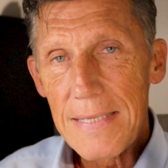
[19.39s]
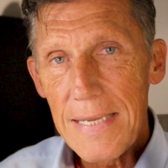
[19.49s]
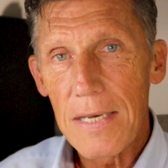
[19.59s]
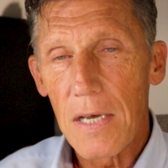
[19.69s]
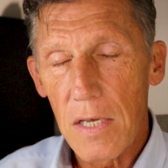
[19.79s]

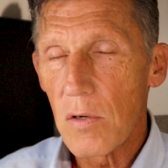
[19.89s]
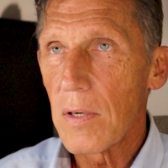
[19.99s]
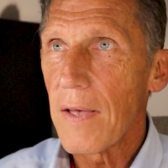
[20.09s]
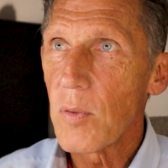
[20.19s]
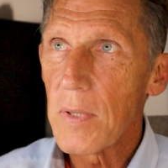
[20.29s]
data, you
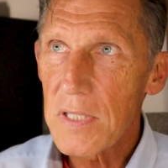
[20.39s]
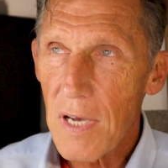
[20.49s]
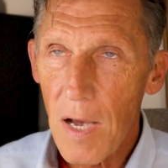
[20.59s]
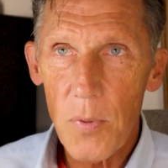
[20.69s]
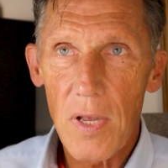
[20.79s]
don't have to be as
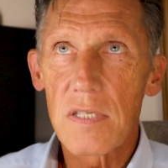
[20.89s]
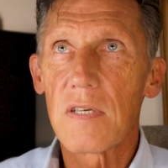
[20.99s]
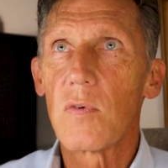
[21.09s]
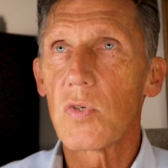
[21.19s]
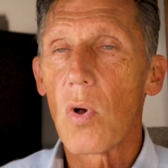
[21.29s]

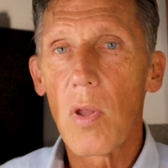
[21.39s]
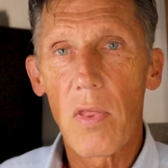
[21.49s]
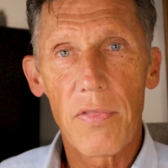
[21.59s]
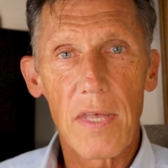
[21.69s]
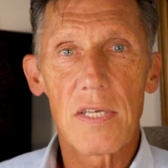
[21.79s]
comprehensive as all
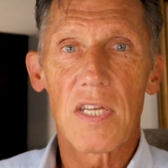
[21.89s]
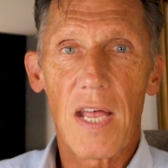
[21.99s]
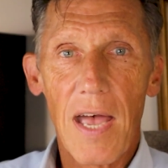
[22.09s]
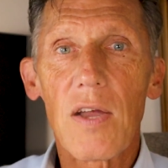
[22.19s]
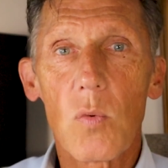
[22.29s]
the things that
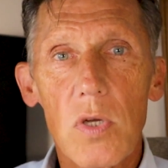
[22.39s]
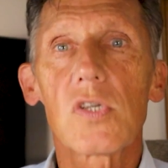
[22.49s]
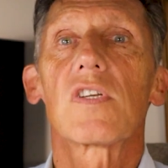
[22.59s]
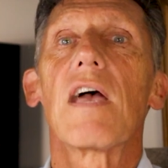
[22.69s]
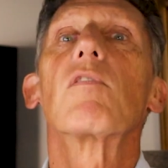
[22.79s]
I
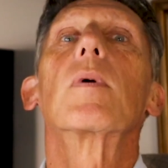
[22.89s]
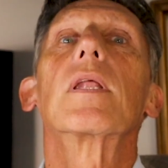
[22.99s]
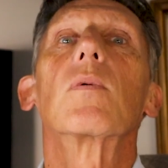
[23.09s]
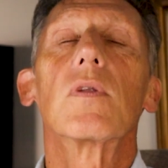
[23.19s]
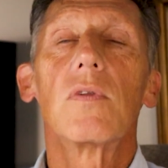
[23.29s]
wish
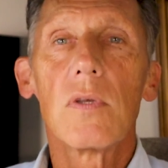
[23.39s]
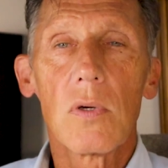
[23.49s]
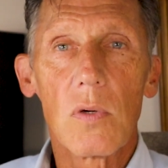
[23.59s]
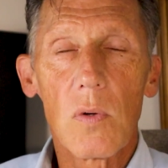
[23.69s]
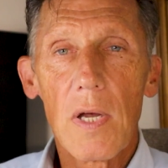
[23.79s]
everybody would
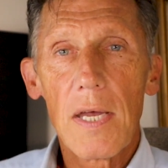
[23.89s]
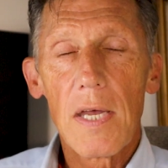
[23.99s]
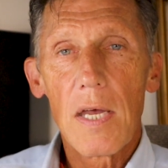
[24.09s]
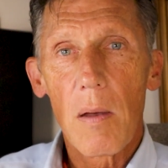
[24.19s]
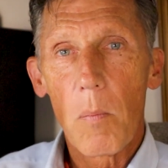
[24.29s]
do,
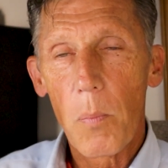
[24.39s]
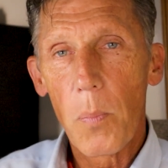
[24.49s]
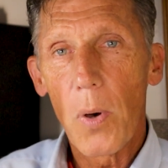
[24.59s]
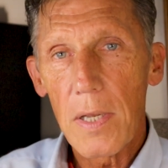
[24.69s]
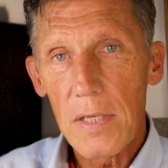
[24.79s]

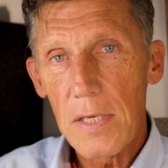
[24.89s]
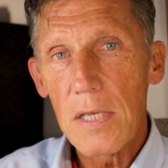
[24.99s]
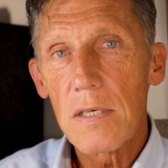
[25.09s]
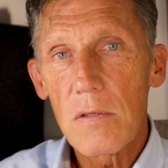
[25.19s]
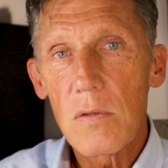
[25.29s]
but you
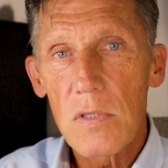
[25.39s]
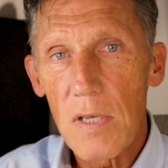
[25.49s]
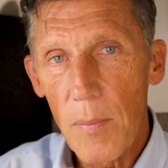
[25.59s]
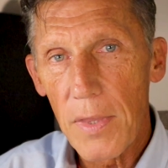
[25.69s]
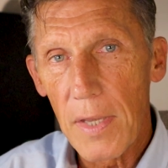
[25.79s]
need to do
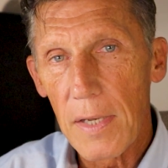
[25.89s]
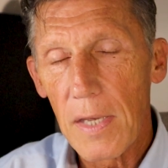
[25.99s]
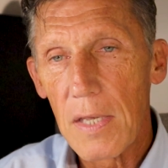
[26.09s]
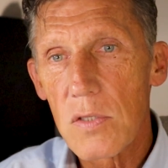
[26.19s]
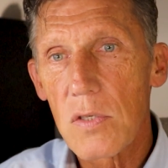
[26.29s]
something.
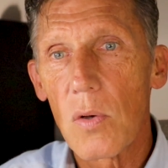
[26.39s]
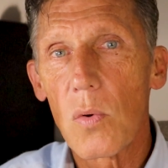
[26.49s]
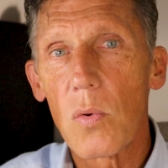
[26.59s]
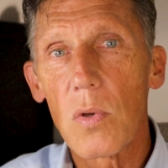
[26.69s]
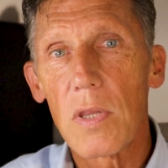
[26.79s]
And
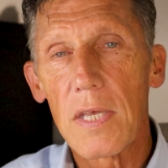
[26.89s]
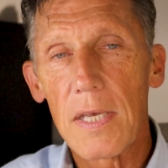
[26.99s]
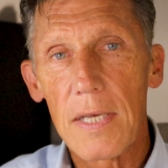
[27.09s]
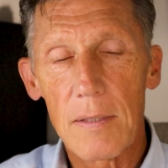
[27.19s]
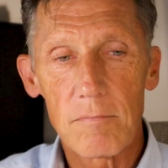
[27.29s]
so
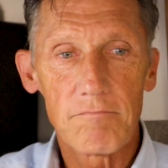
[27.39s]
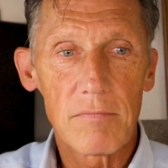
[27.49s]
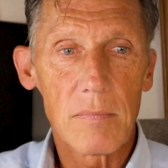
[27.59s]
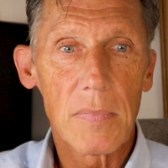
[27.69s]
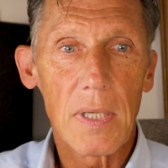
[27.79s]
the
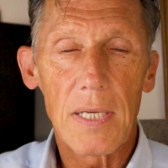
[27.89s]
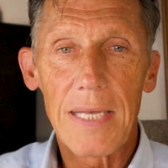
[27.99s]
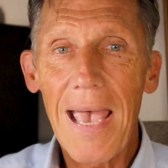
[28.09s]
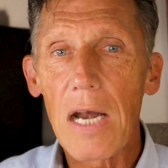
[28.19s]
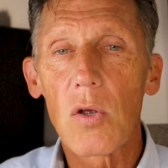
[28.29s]

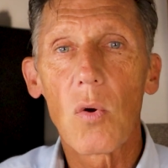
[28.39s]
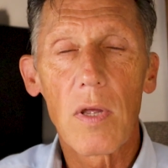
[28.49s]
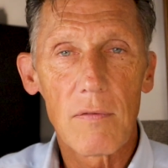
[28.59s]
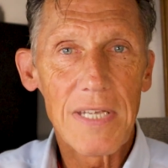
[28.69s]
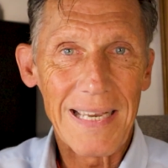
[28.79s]

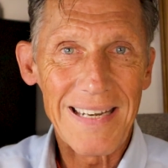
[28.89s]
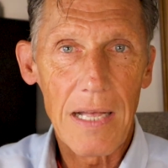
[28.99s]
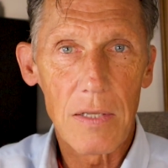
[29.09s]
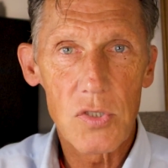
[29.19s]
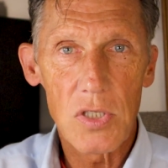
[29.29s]
category of
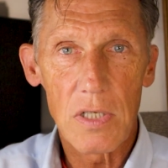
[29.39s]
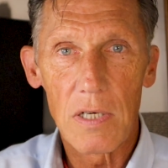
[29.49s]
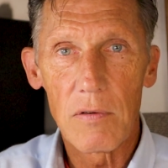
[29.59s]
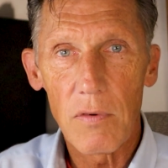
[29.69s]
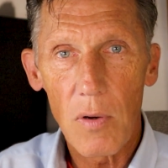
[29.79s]
technology of